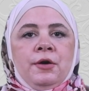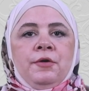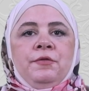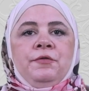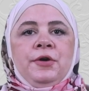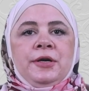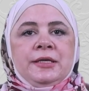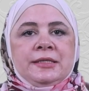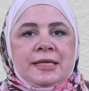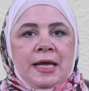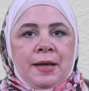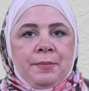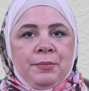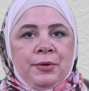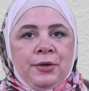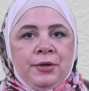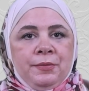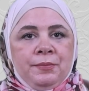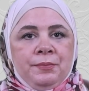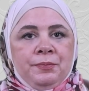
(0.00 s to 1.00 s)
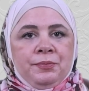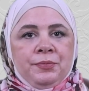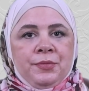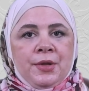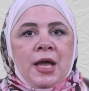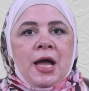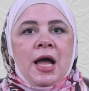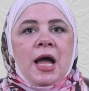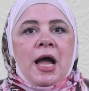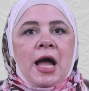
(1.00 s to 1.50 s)
For example,
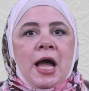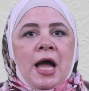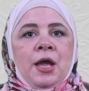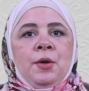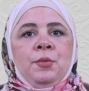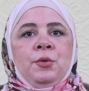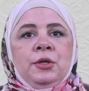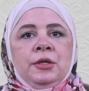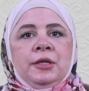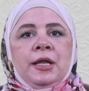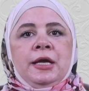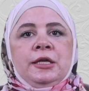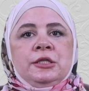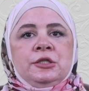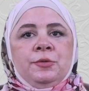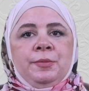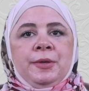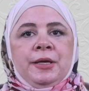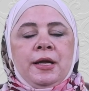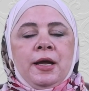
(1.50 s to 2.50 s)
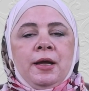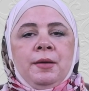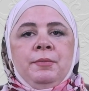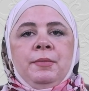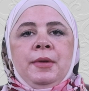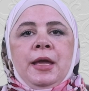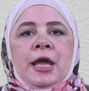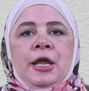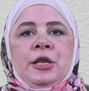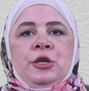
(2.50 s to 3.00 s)
I would like to
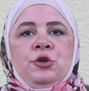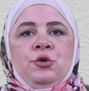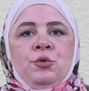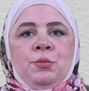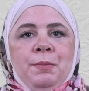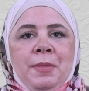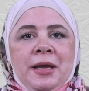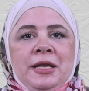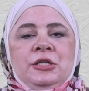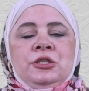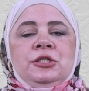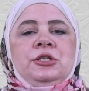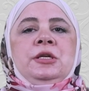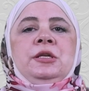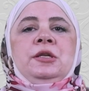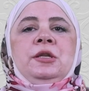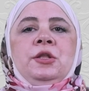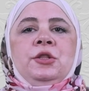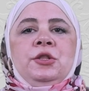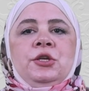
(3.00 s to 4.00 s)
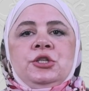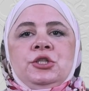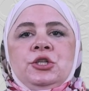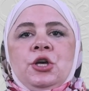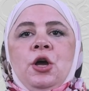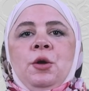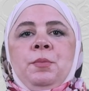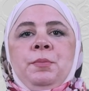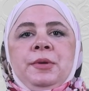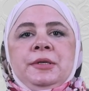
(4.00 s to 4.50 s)
become, and you mention the
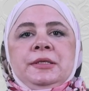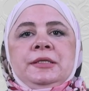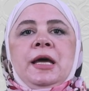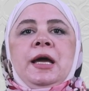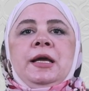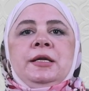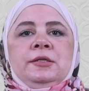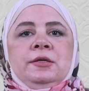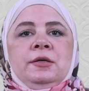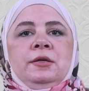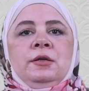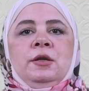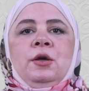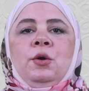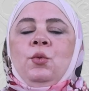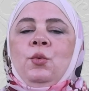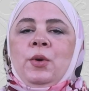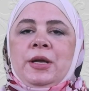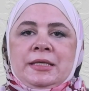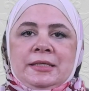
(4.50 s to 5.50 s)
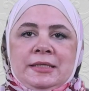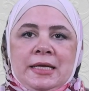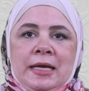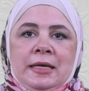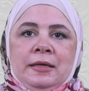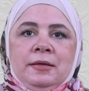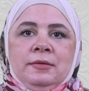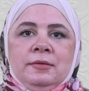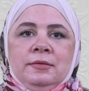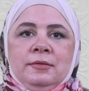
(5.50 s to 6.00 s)
job title one
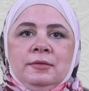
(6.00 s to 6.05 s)
day.